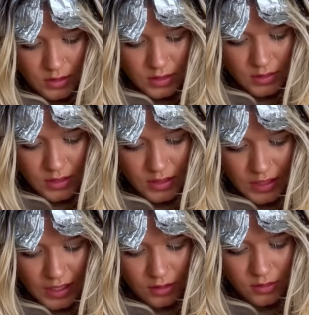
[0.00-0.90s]
And then
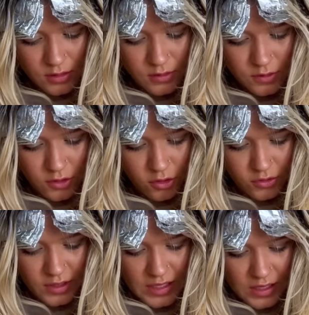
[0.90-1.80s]
again, on
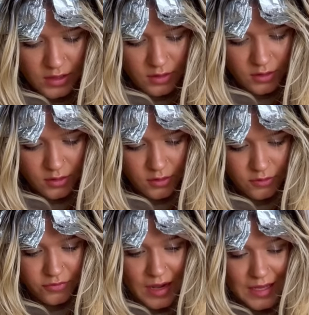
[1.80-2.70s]
the
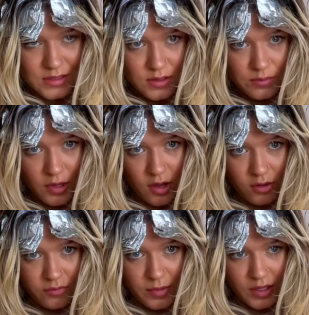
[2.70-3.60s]
flat part
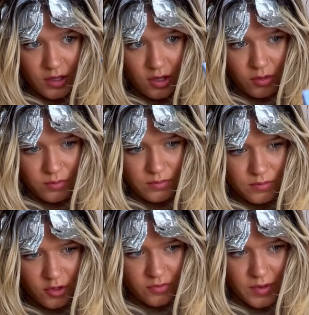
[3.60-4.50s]
of my comb,
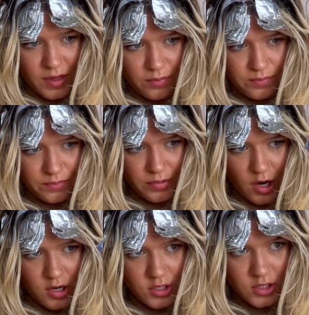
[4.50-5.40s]
of my
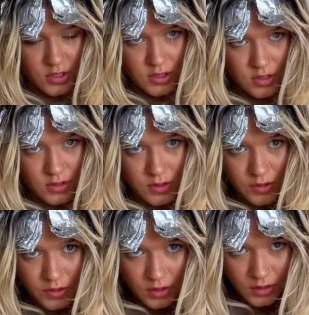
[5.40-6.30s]
brush,
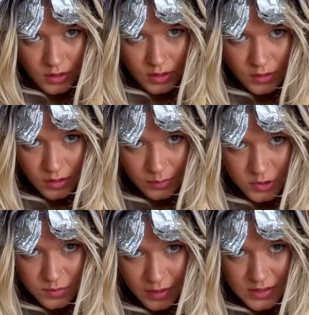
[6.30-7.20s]
I'm
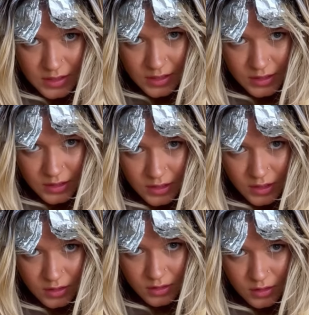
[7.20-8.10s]
just basically
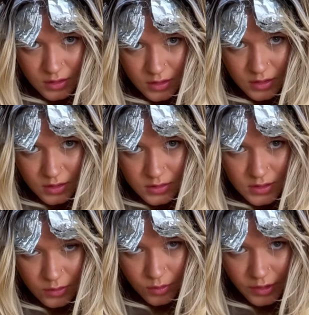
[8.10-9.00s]
gonna
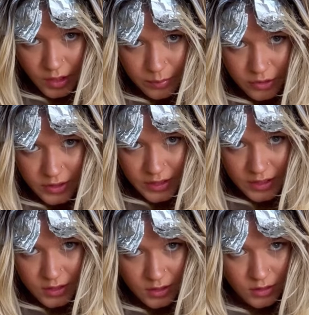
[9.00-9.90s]
take one high point
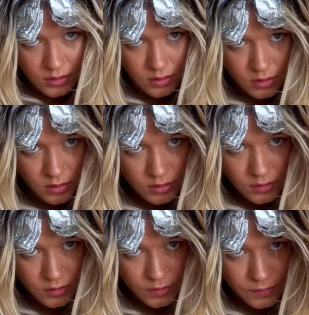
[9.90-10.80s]
here,
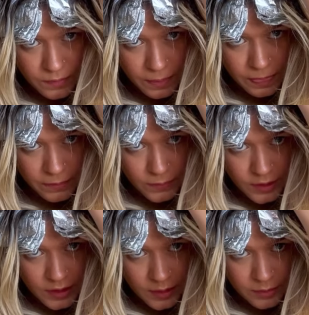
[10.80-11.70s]
one
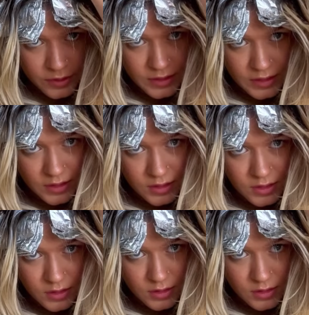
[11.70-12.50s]
high point here,